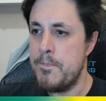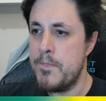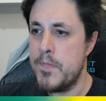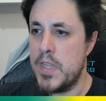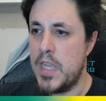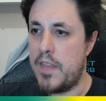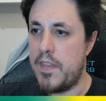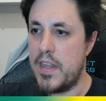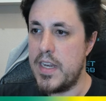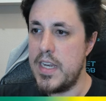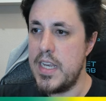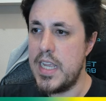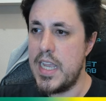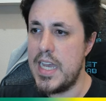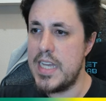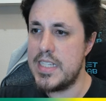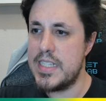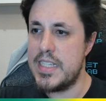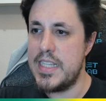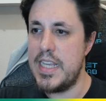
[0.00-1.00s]
And then it
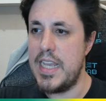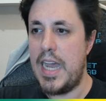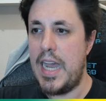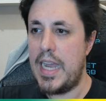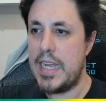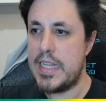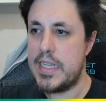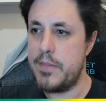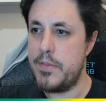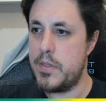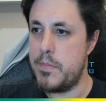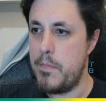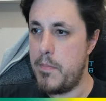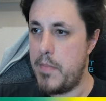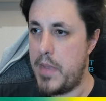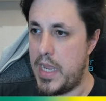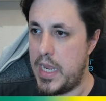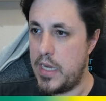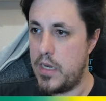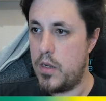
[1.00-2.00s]
has the activate
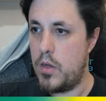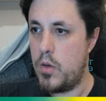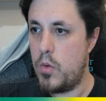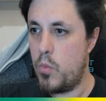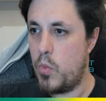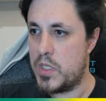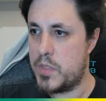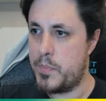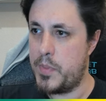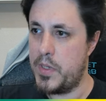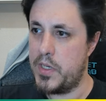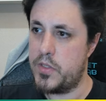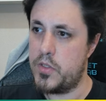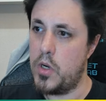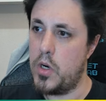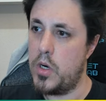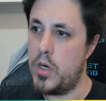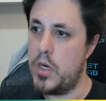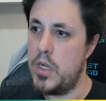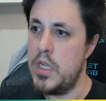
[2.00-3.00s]
main once per
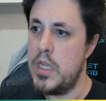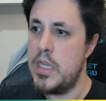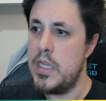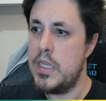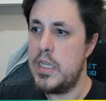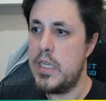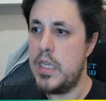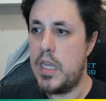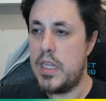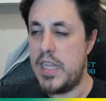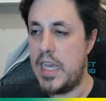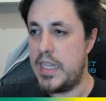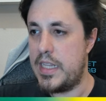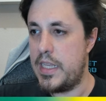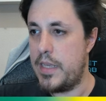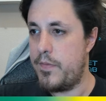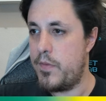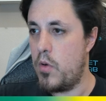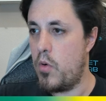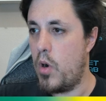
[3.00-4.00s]
turn, that
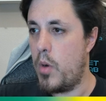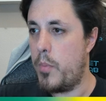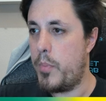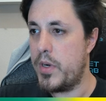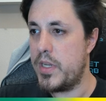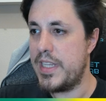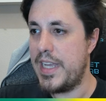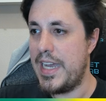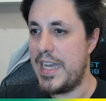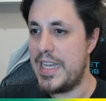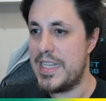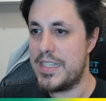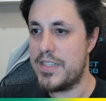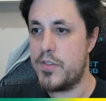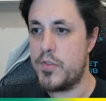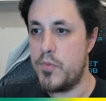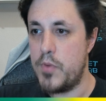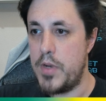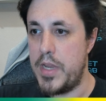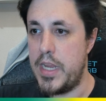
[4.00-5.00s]
if your opponent has
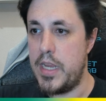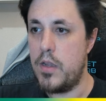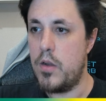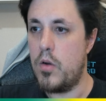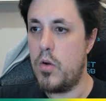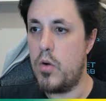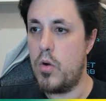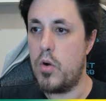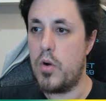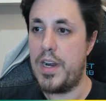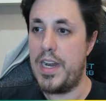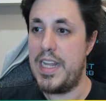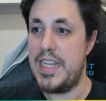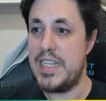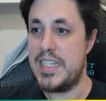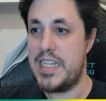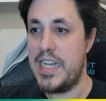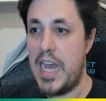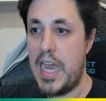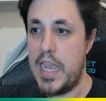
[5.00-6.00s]
3 or
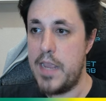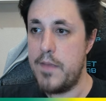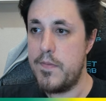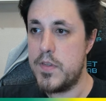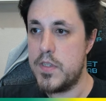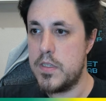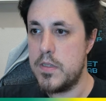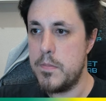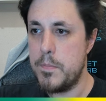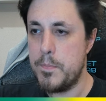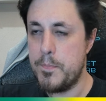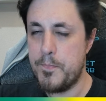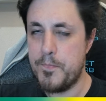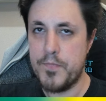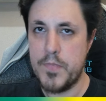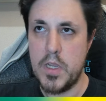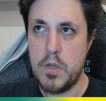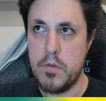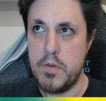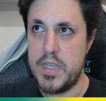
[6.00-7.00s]
less lives,
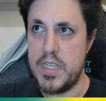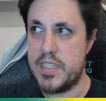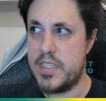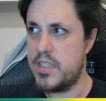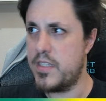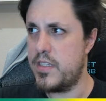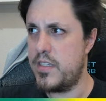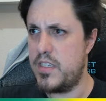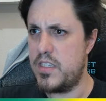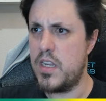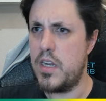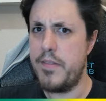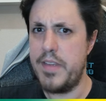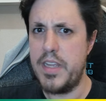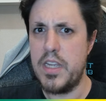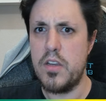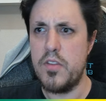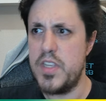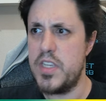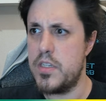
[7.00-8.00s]
which is gonna be
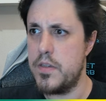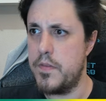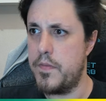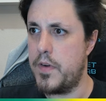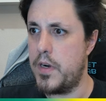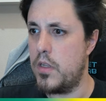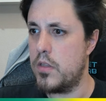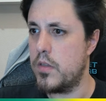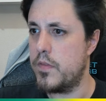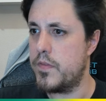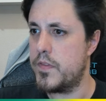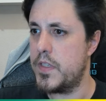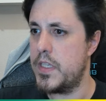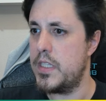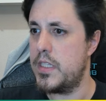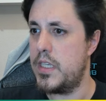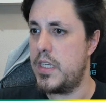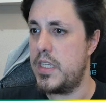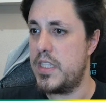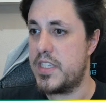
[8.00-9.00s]
a condition for a lot of
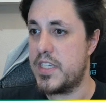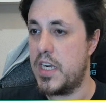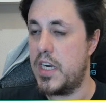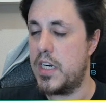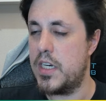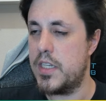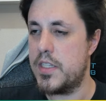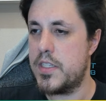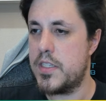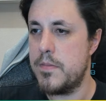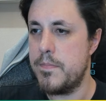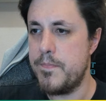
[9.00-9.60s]
its cards,